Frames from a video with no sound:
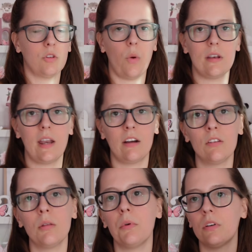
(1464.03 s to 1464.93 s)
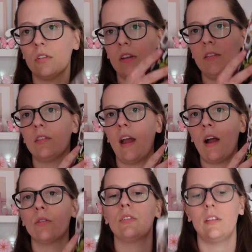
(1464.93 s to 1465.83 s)
So I narrowed the book sleeves
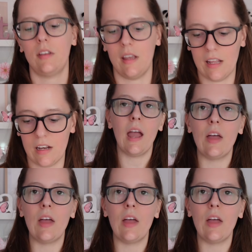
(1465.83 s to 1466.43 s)
down to 10.